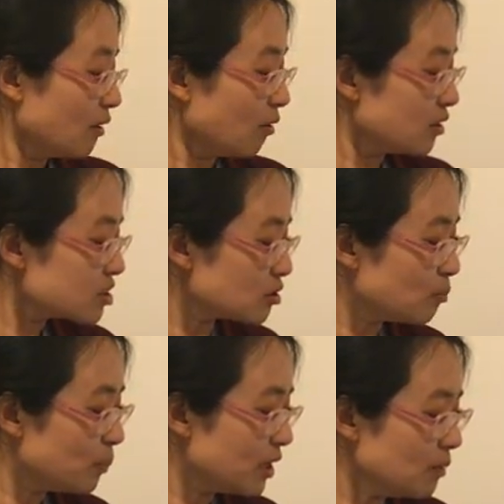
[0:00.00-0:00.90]

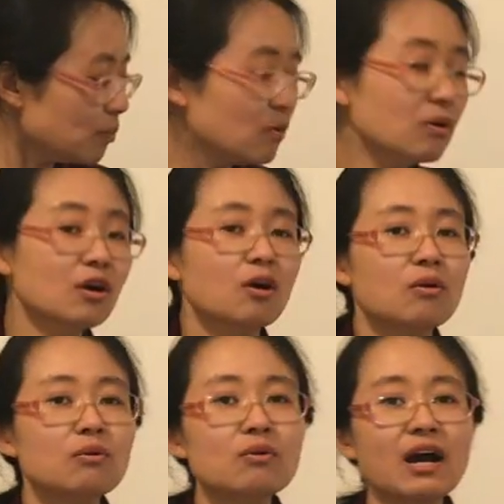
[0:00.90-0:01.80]
Also, people
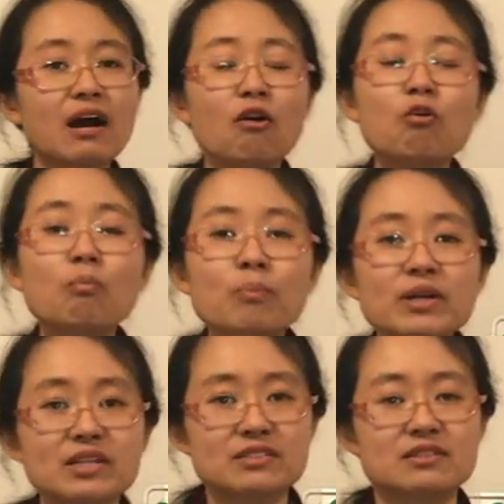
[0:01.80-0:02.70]
who are
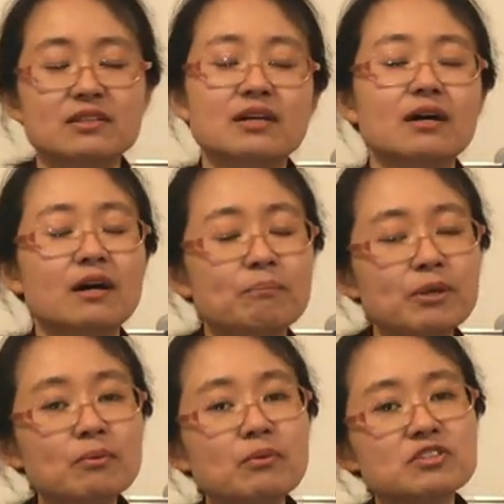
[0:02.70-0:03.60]
obese, people